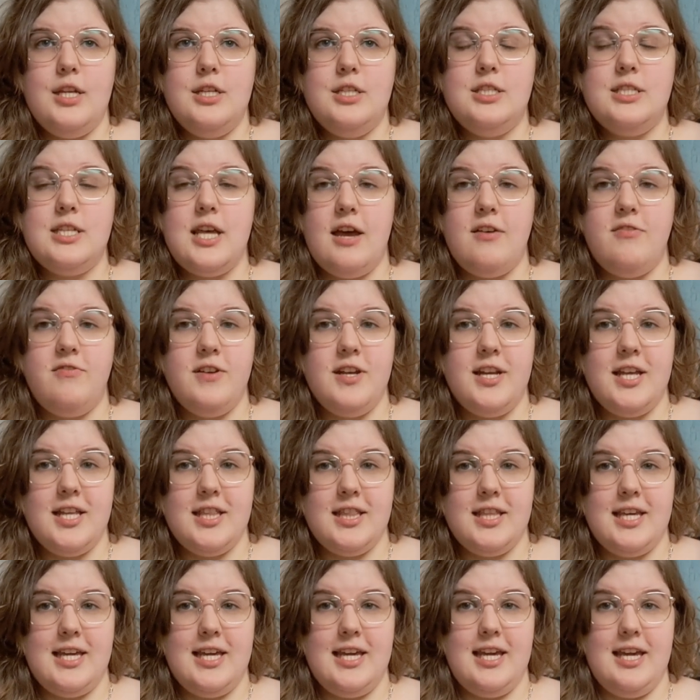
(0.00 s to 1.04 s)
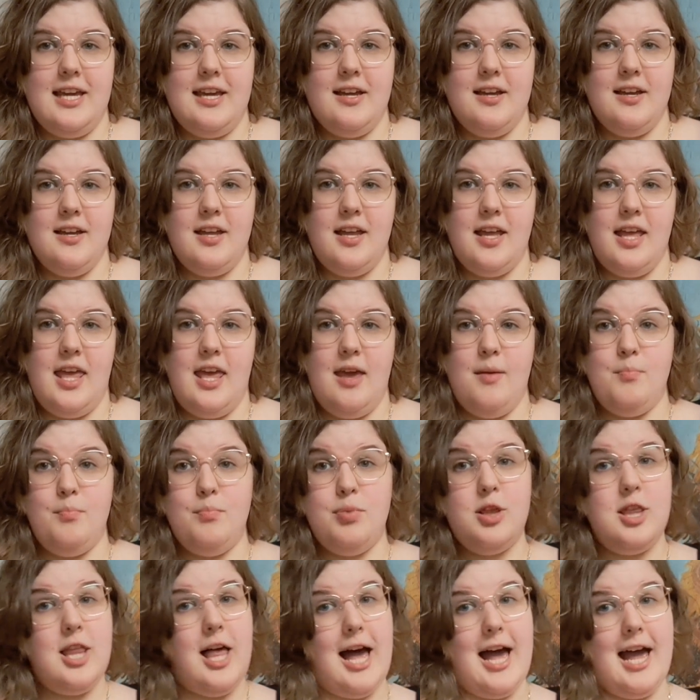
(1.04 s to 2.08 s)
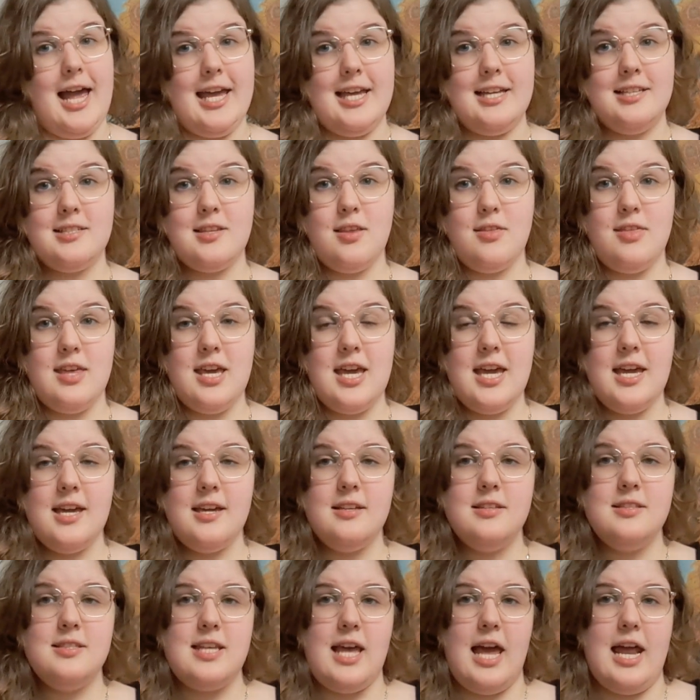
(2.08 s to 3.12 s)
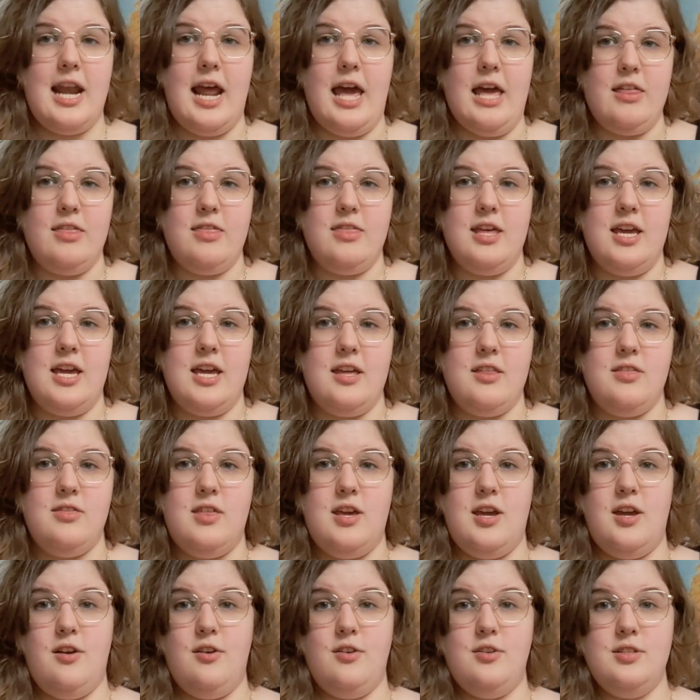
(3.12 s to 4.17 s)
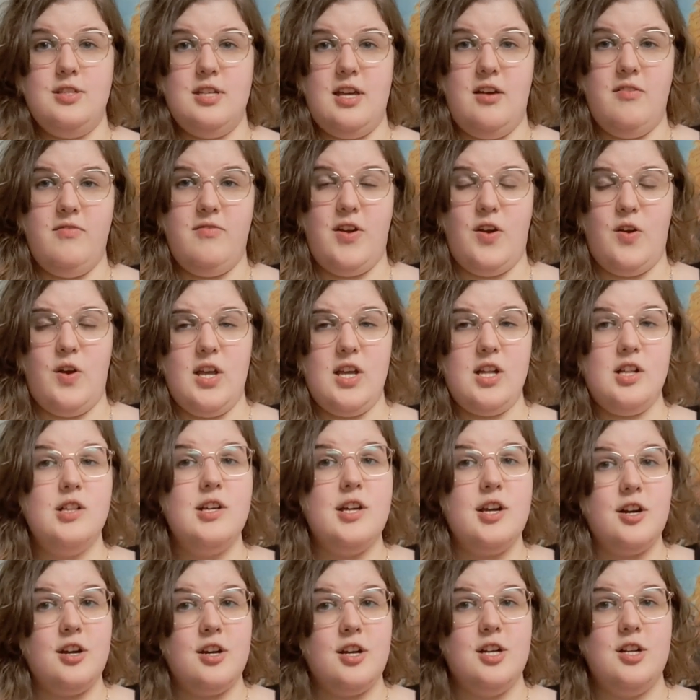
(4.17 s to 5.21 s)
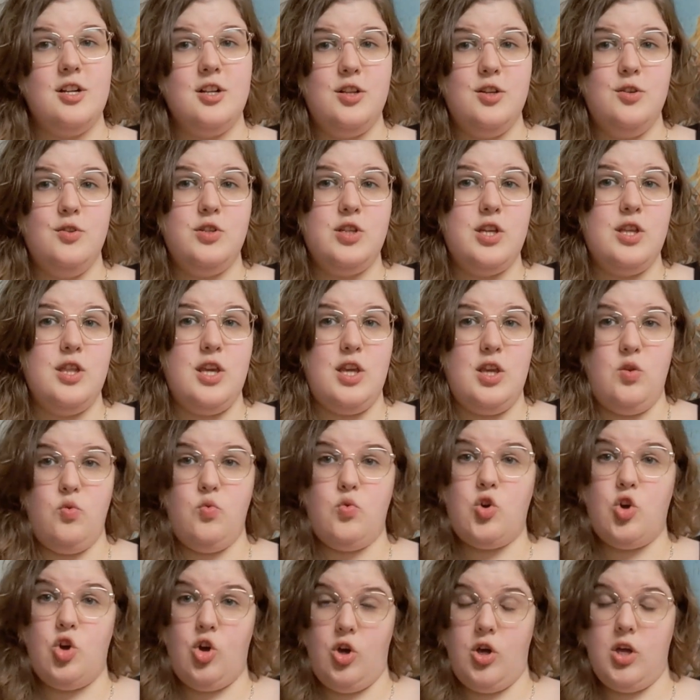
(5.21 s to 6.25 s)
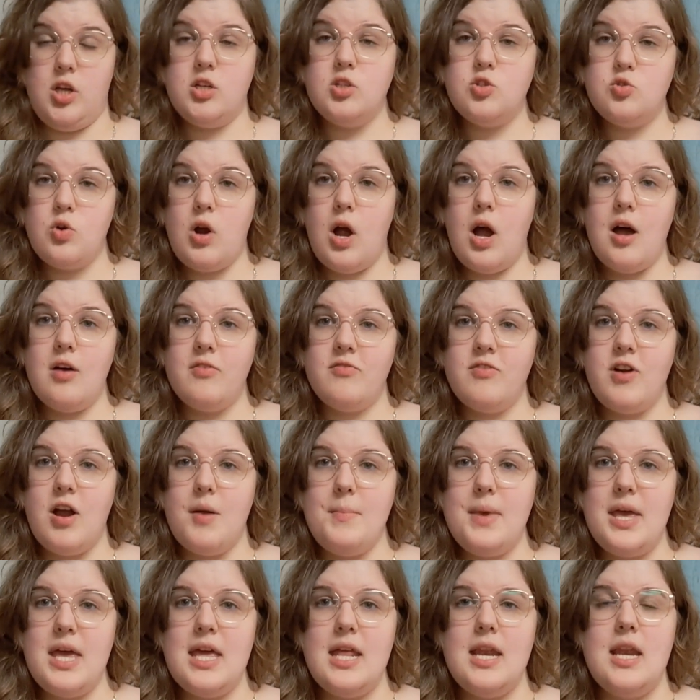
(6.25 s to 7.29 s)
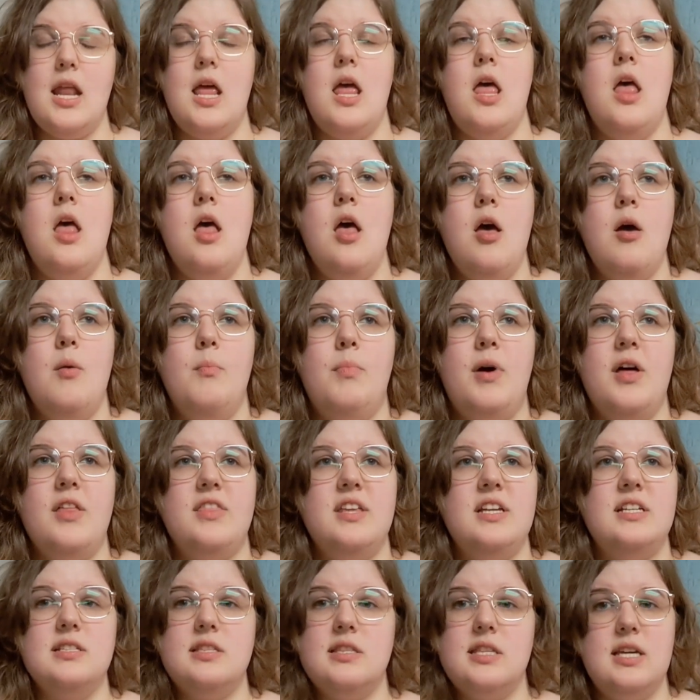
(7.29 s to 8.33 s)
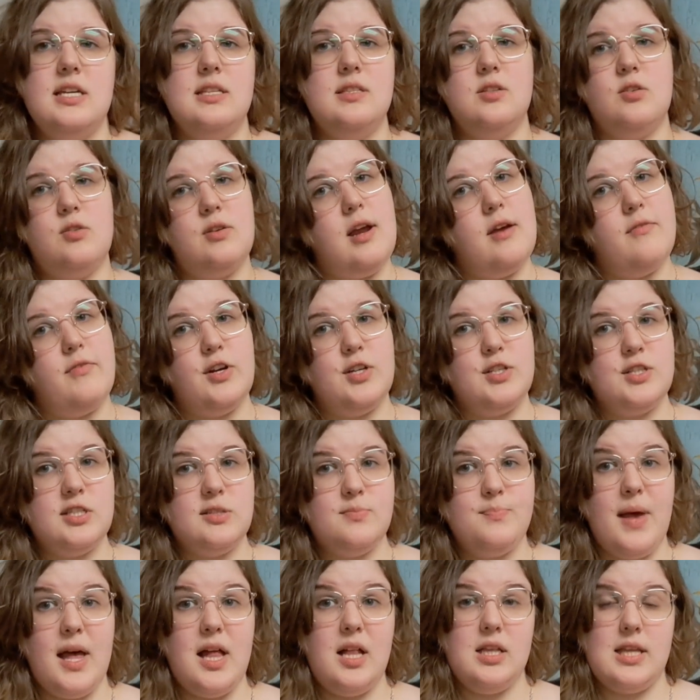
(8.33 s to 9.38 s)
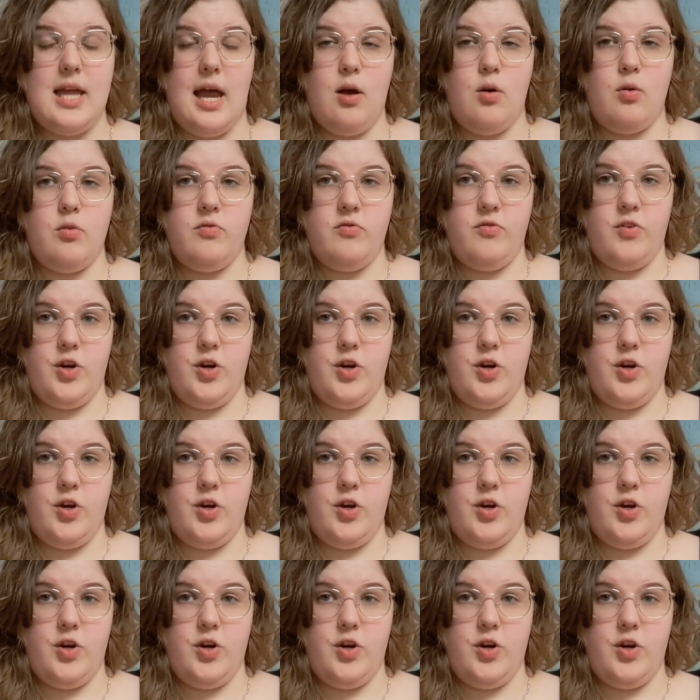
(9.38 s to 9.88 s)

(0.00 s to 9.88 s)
definitely implies things, and I think there's a very clear conclusion that you could draw from it. But these things are never spelled out for